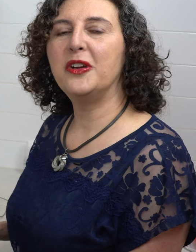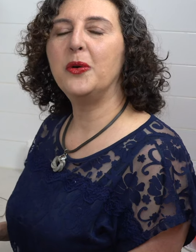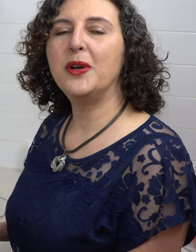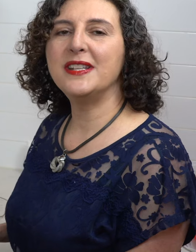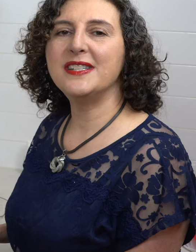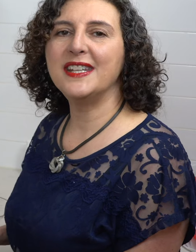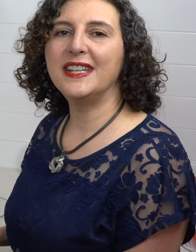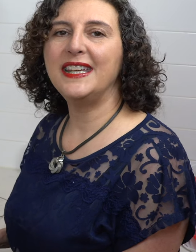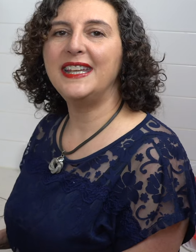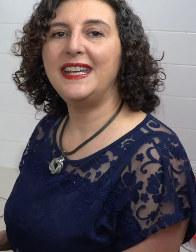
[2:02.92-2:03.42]

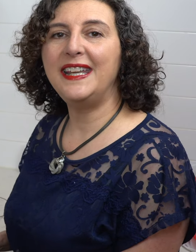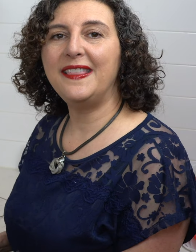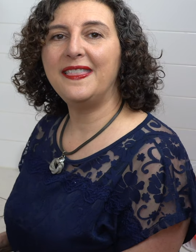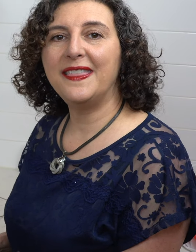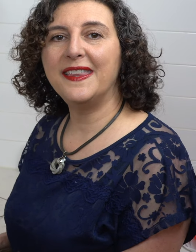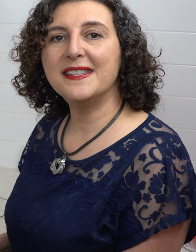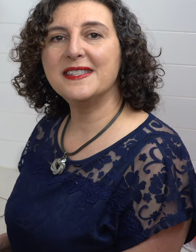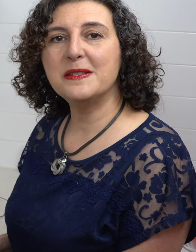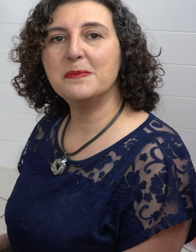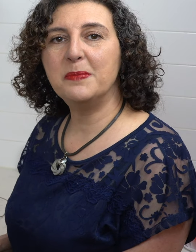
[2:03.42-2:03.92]
going to
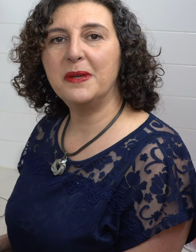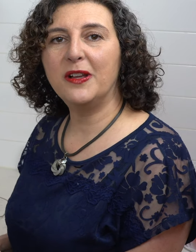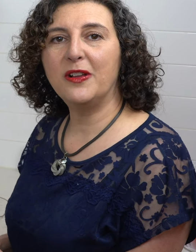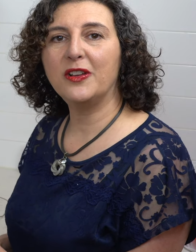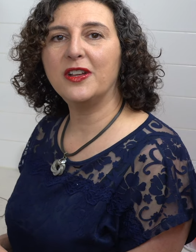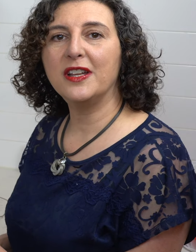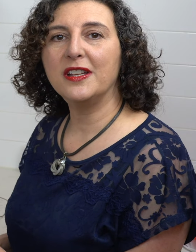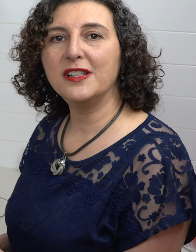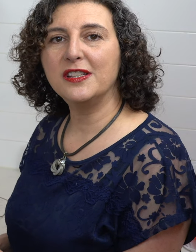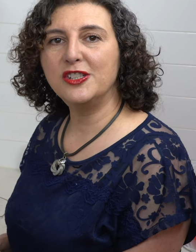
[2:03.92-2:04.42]
heat this
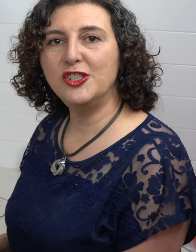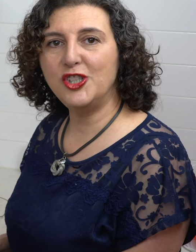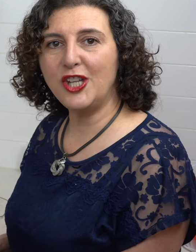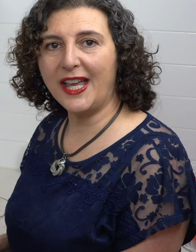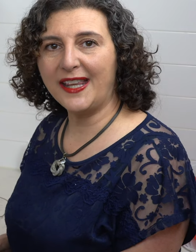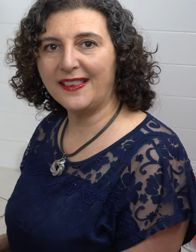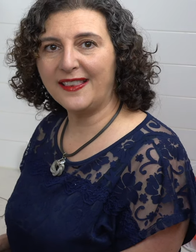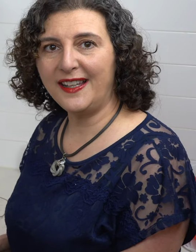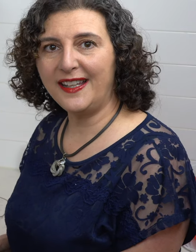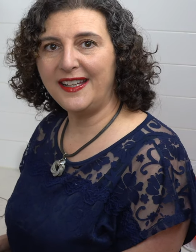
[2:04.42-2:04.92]
milk
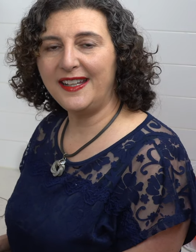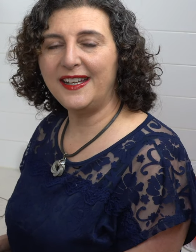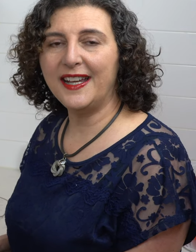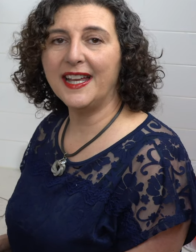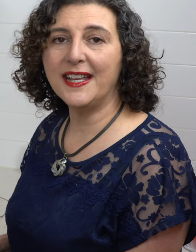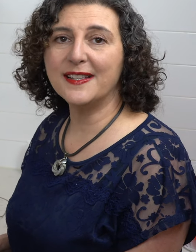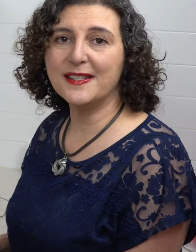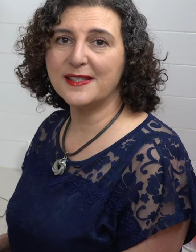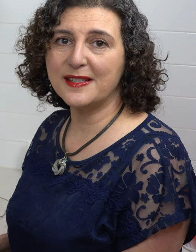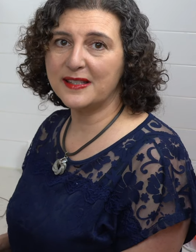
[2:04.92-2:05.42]
gently
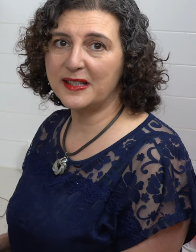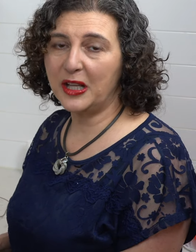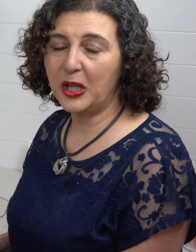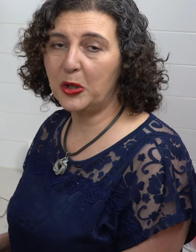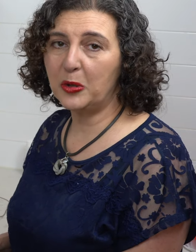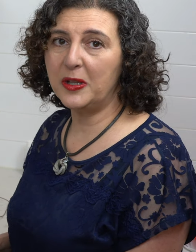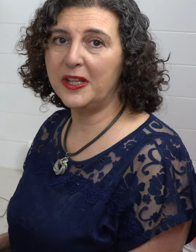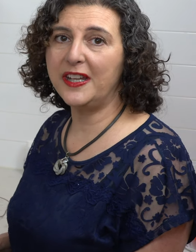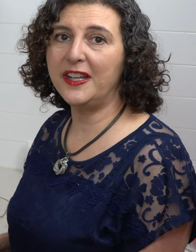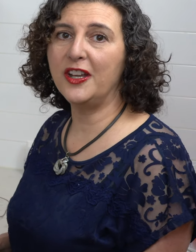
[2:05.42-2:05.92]
and
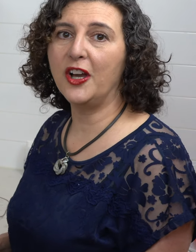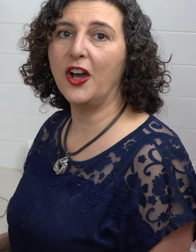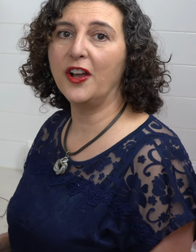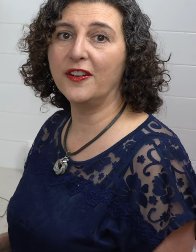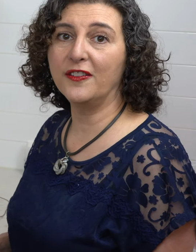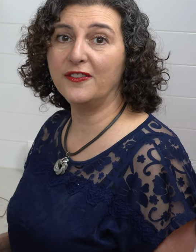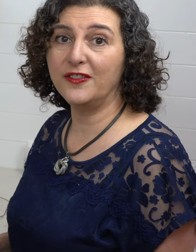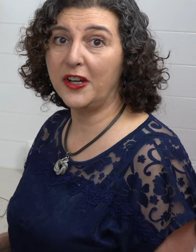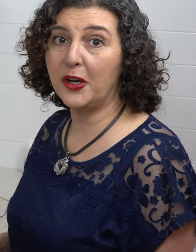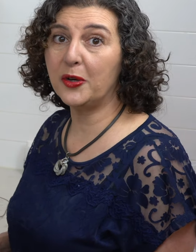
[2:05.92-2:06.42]
slowly
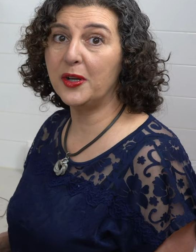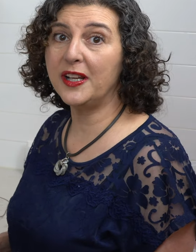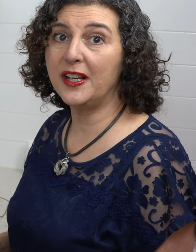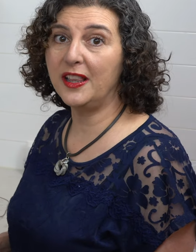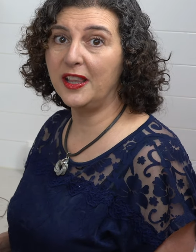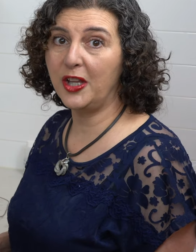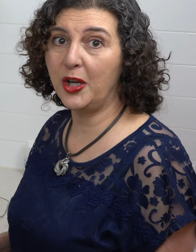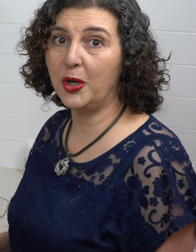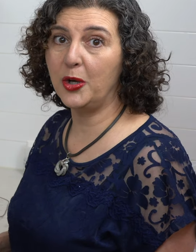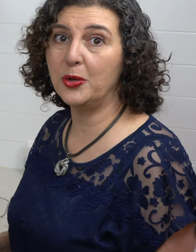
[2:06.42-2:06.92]
on a very
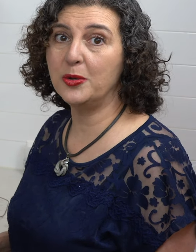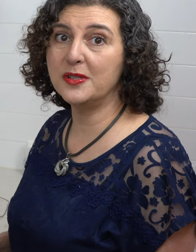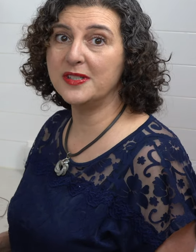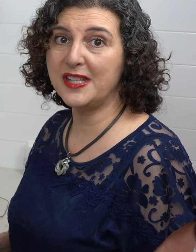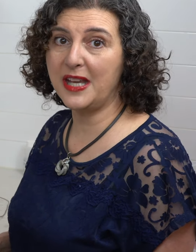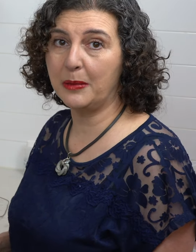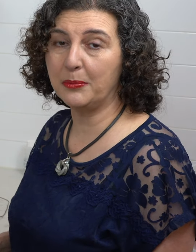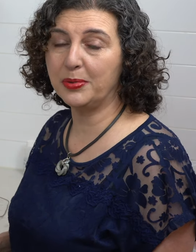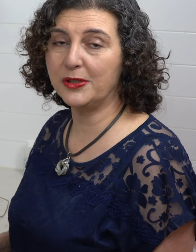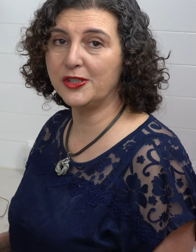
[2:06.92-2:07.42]
low
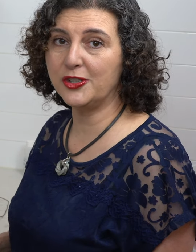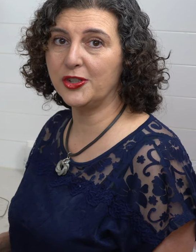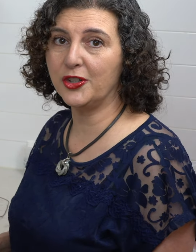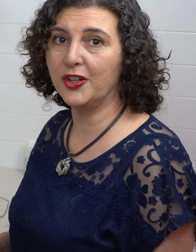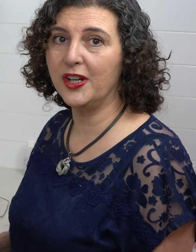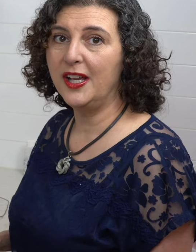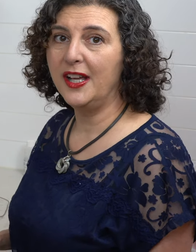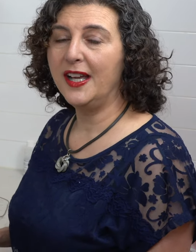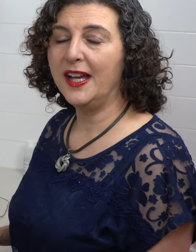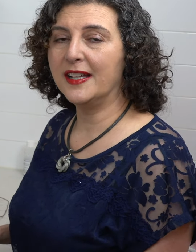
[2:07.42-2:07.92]

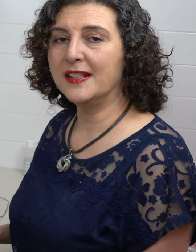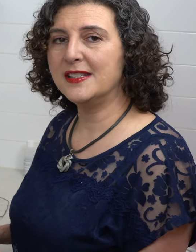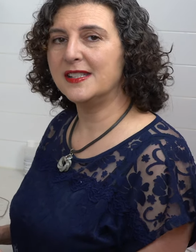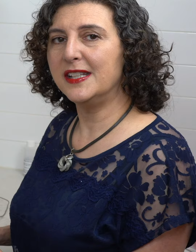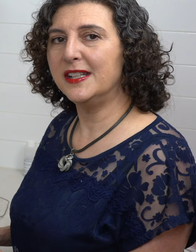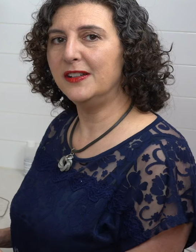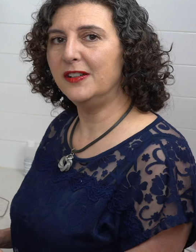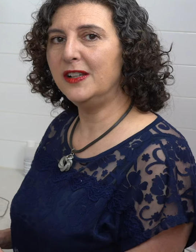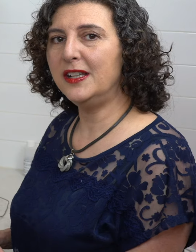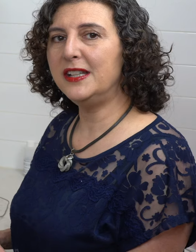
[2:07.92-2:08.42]
temperature
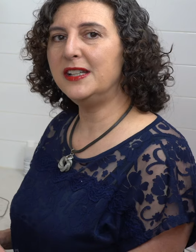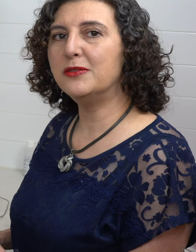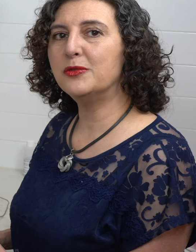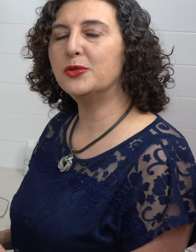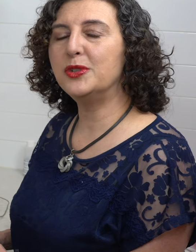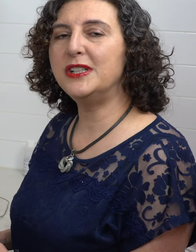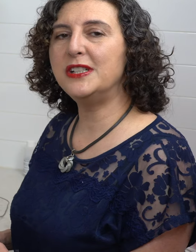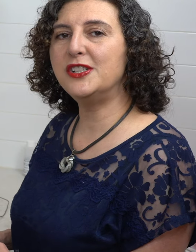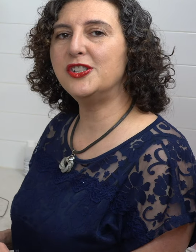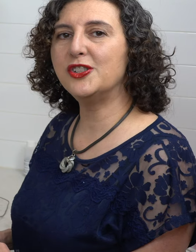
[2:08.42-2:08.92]
until it
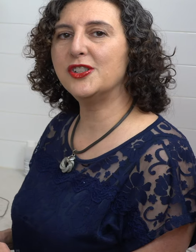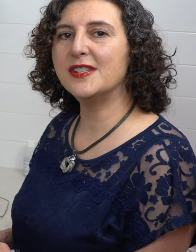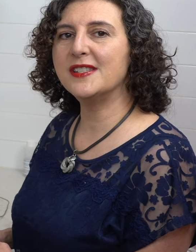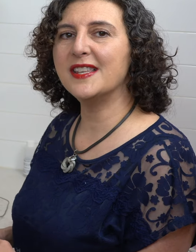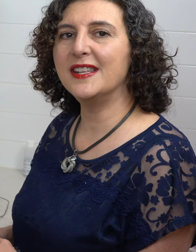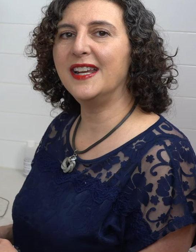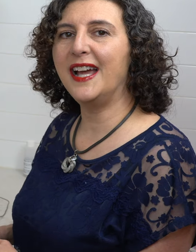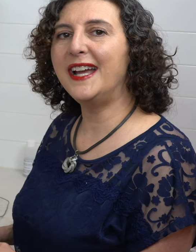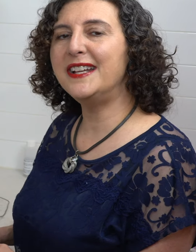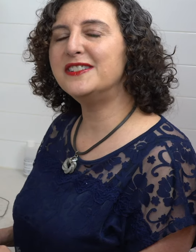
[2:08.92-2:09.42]

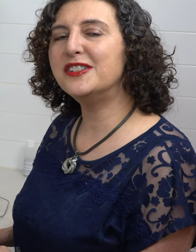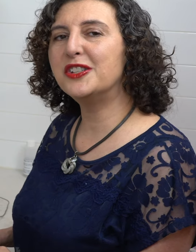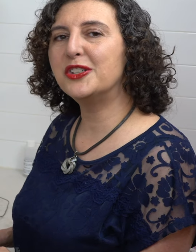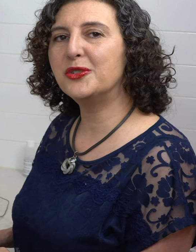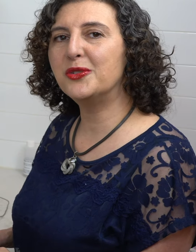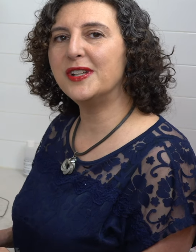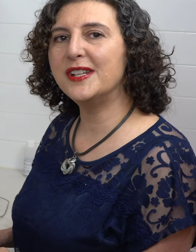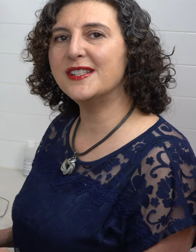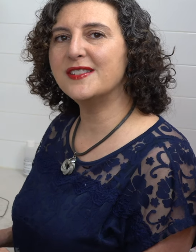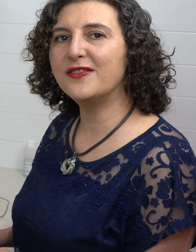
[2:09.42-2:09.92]
reaches 90
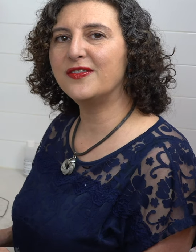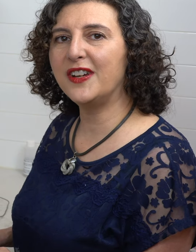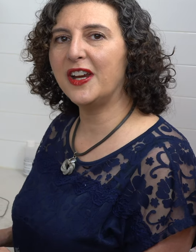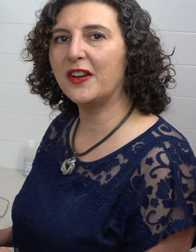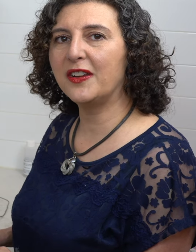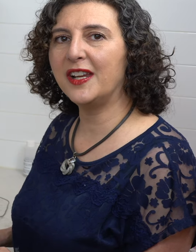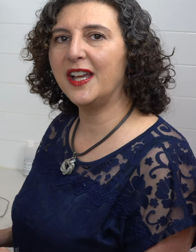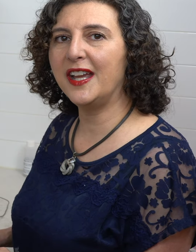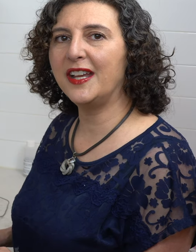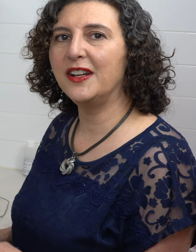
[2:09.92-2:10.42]
degrees
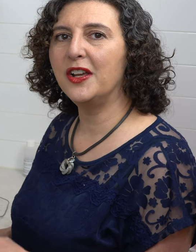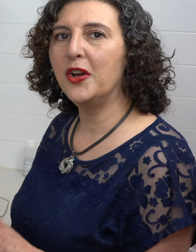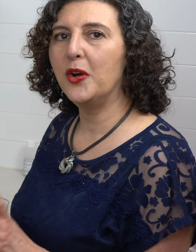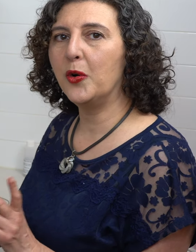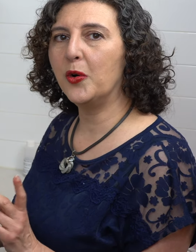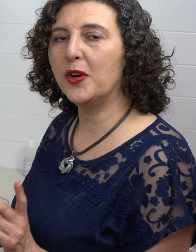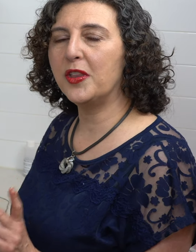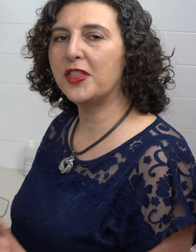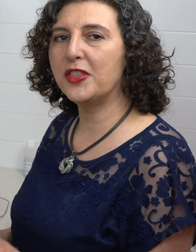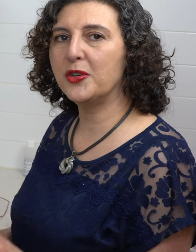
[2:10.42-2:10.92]
Fahrenheit
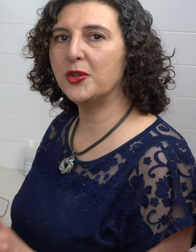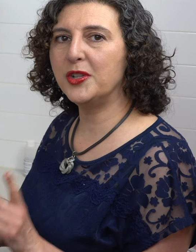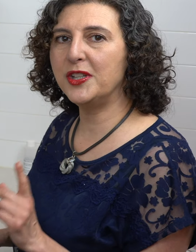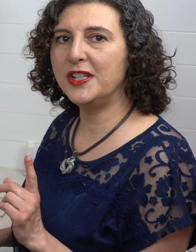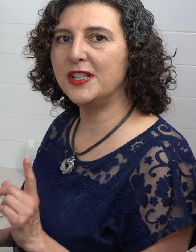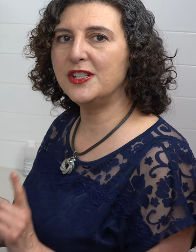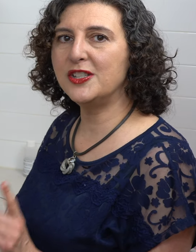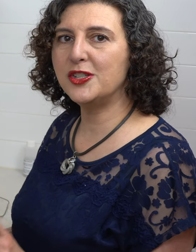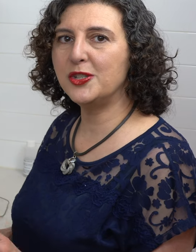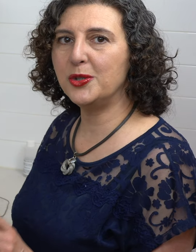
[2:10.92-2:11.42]
or
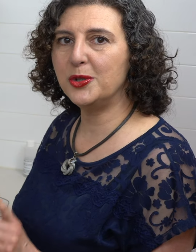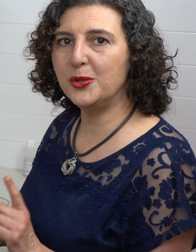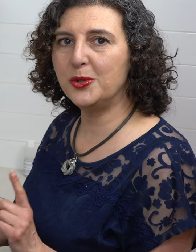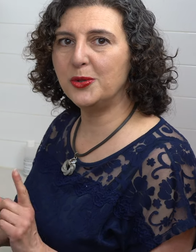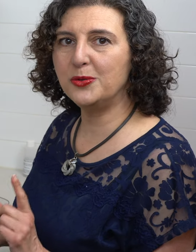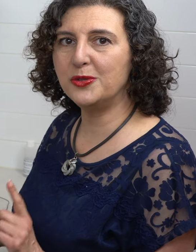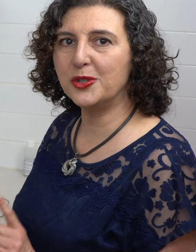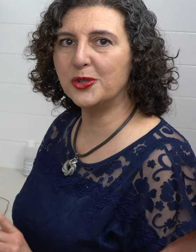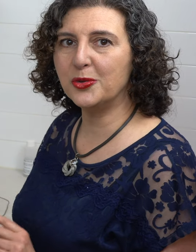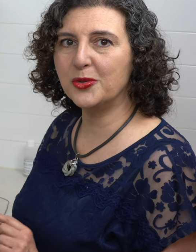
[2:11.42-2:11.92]

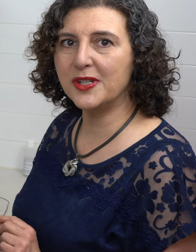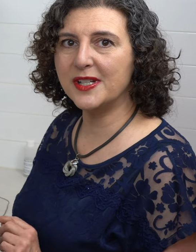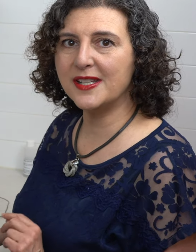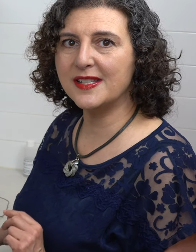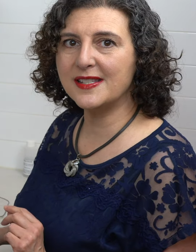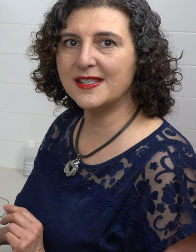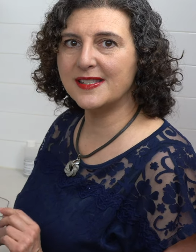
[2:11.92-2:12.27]
32 degrees